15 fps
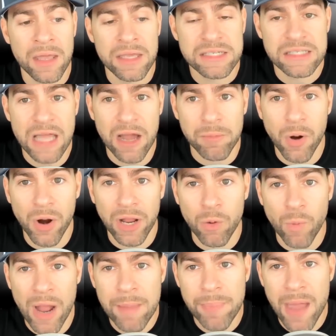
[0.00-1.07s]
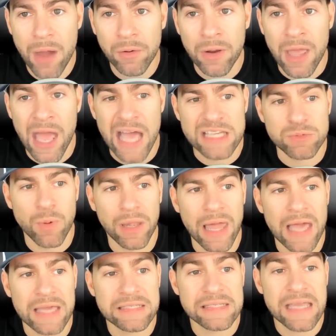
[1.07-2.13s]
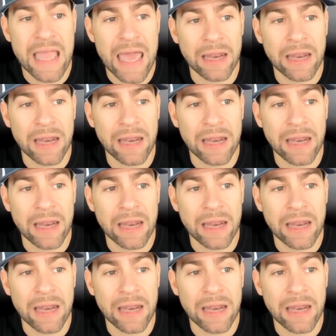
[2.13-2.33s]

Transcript: stock market wipeout, as well as the